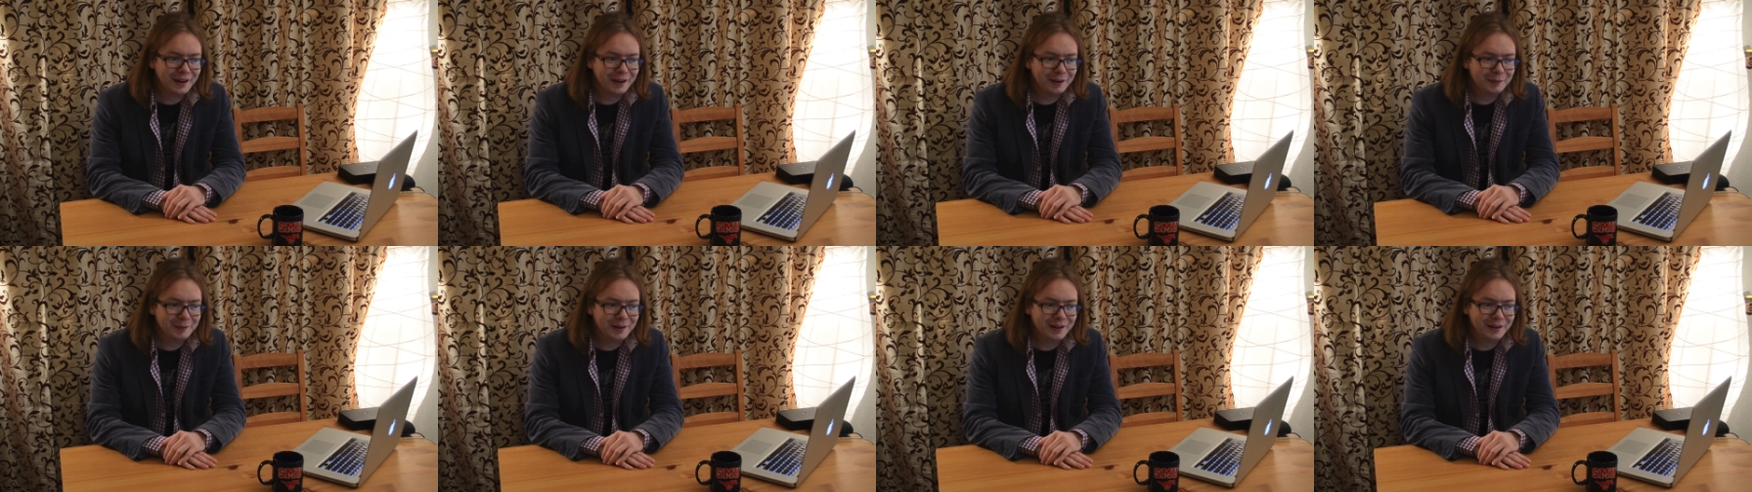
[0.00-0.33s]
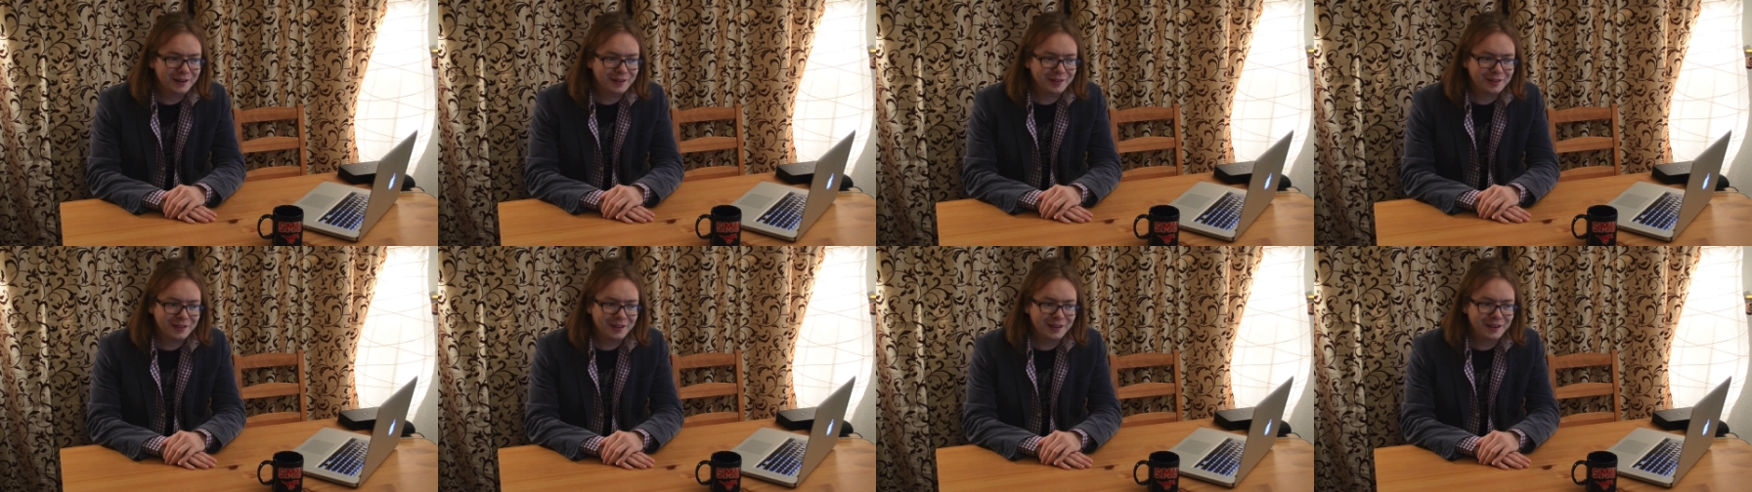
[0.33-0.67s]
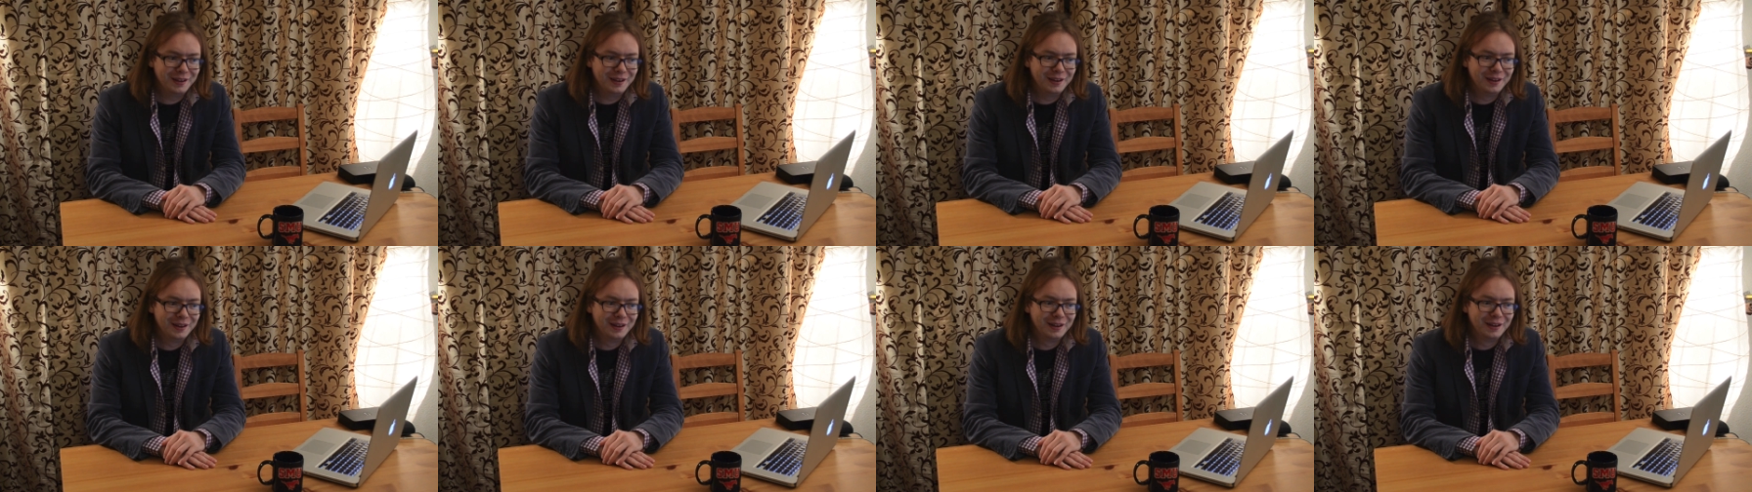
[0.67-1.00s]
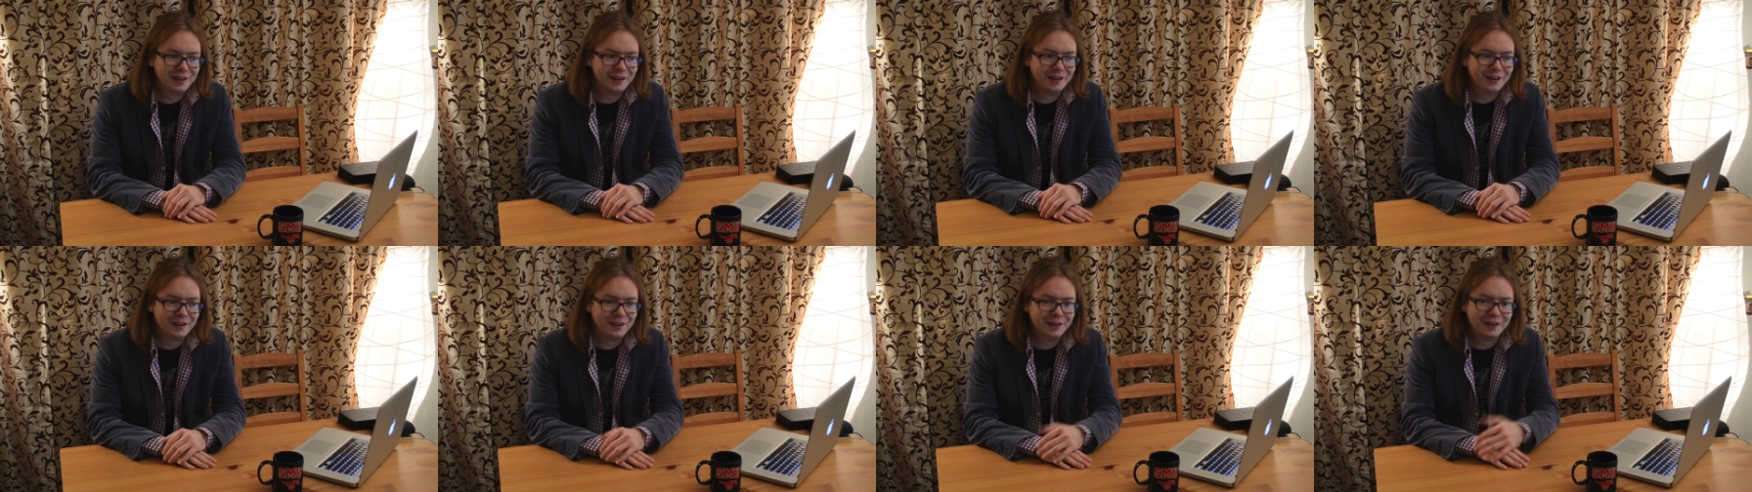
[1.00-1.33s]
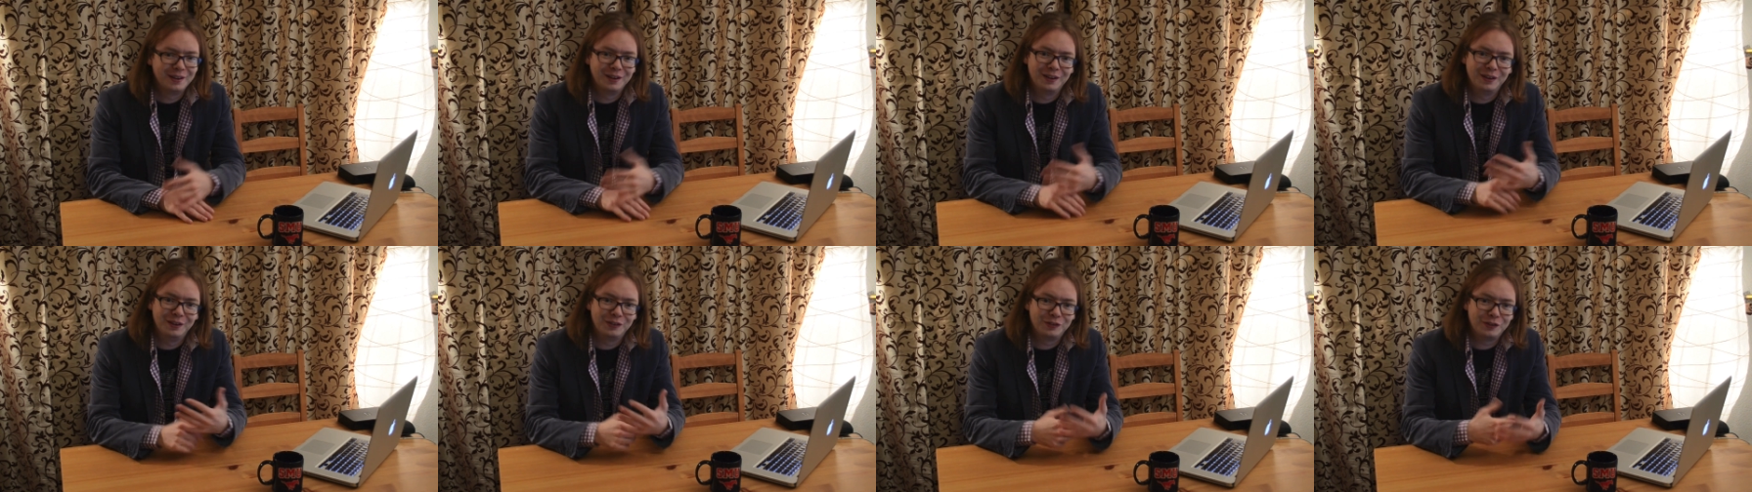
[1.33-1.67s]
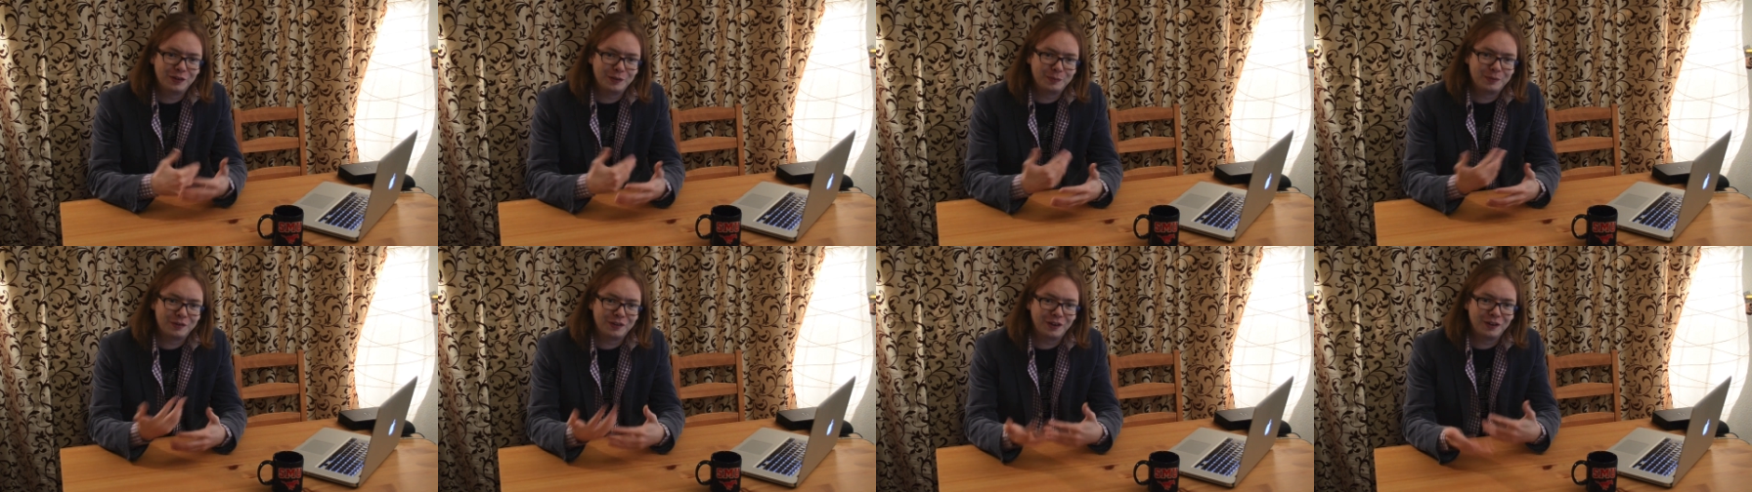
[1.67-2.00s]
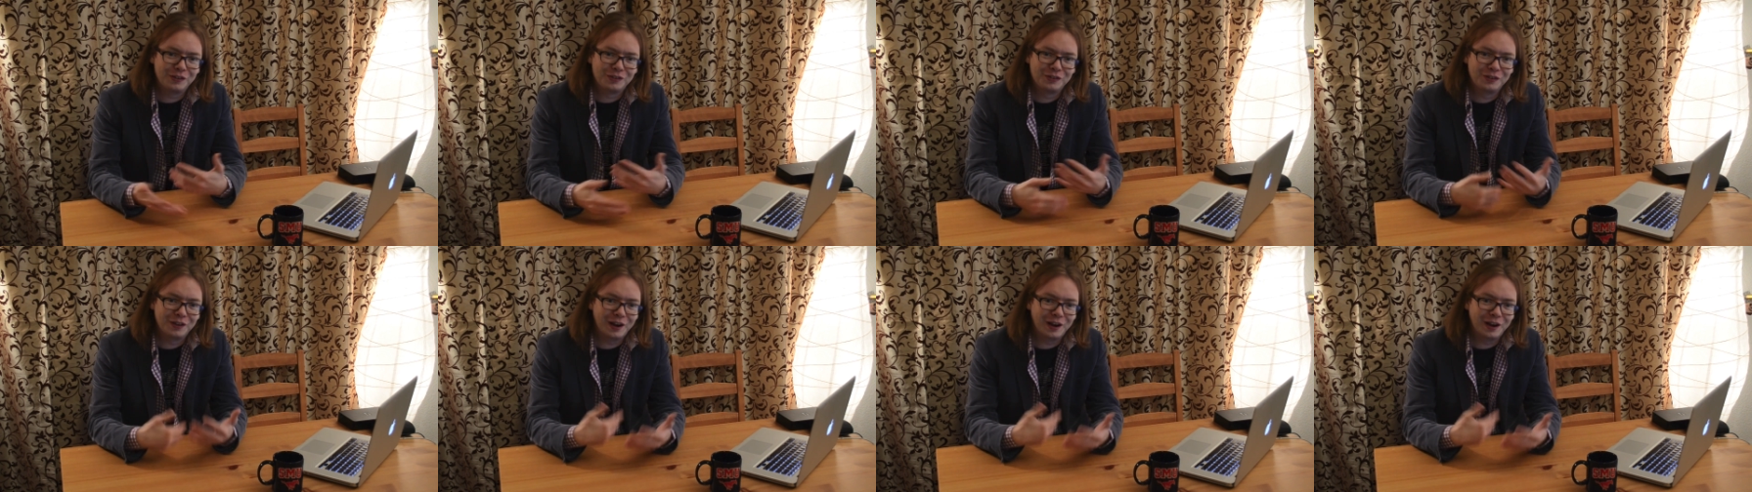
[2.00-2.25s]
I mean, the interpretation